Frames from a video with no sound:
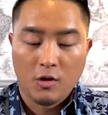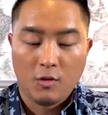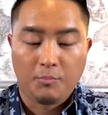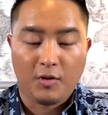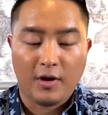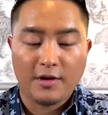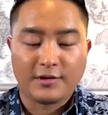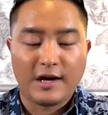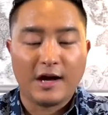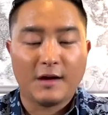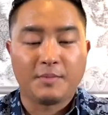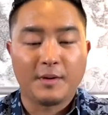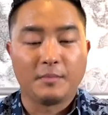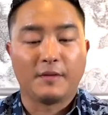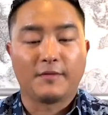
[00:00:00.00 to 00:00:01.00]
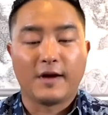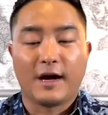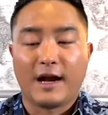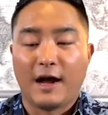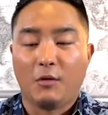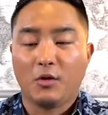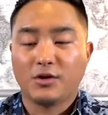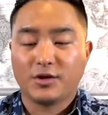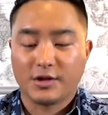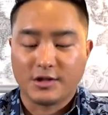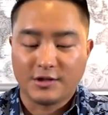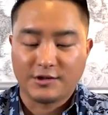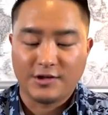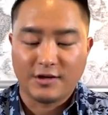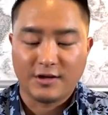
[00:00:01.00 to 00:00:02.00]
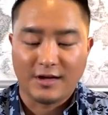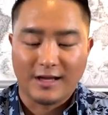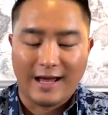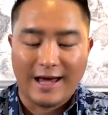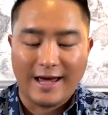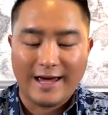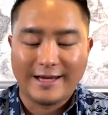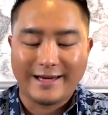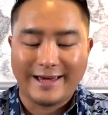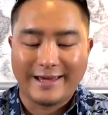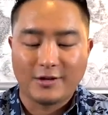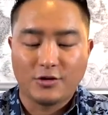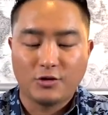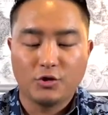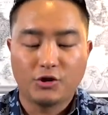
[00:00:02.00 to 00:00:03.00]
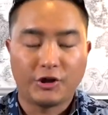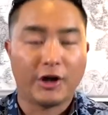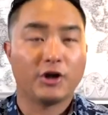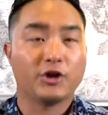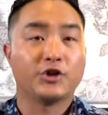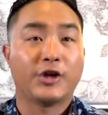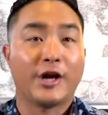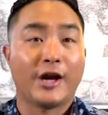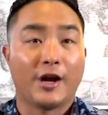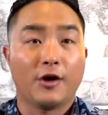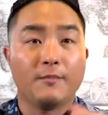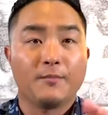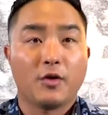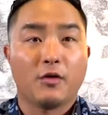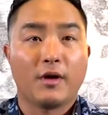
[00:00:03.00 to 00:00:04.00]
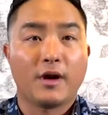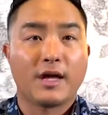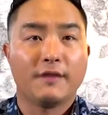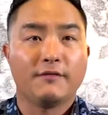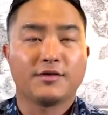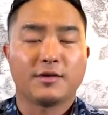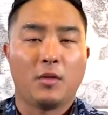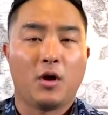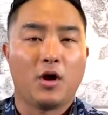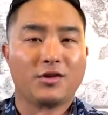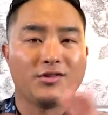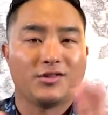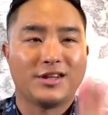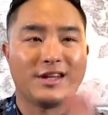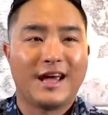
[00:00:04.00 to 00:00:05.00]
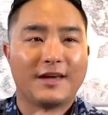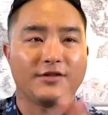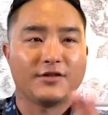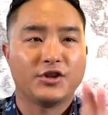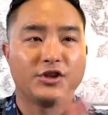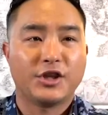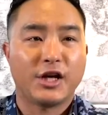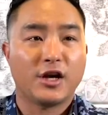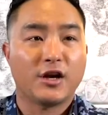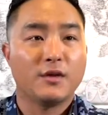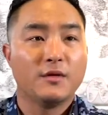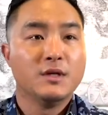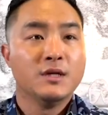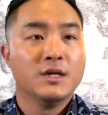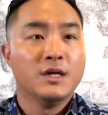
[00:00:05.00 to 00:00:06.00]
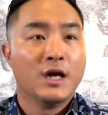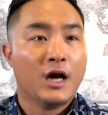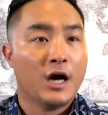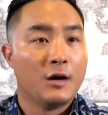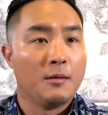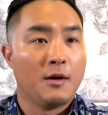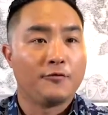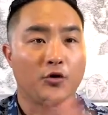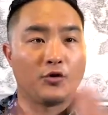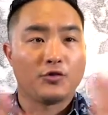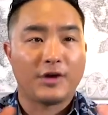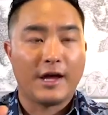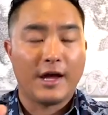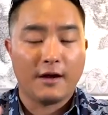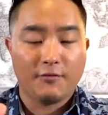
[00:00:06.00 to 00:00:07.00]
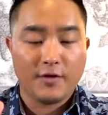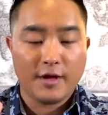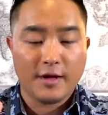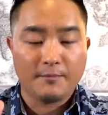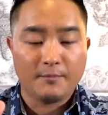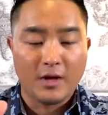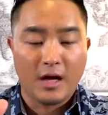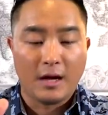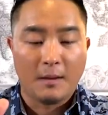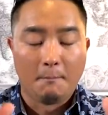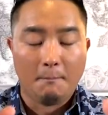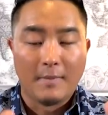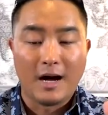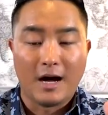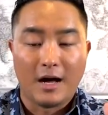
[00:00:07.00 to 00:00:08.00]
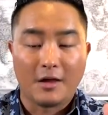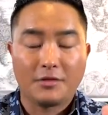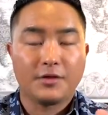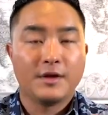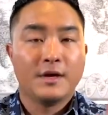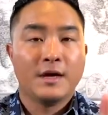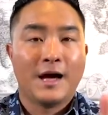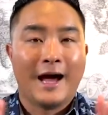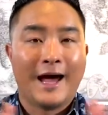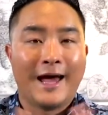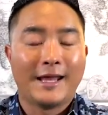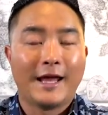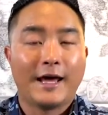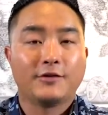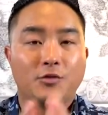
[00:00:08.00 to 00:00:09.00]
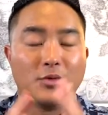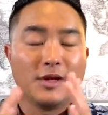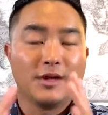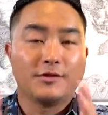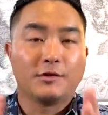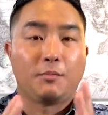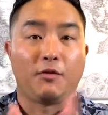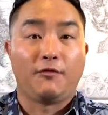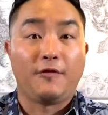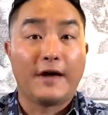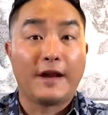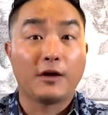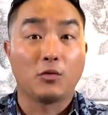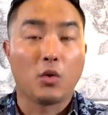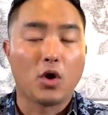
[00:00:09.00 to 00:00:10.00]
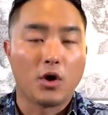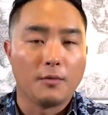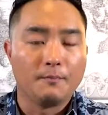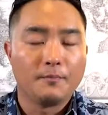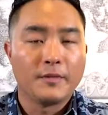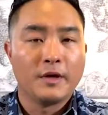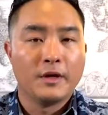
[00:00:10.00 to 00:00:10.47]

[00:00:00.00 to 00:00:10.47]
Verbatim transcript: Well, praise God, people of God. I want you to continue to like and do share, share. I give us some hearts, likes, and share. Uh, of course, every uh, month I like to release a prophetic word.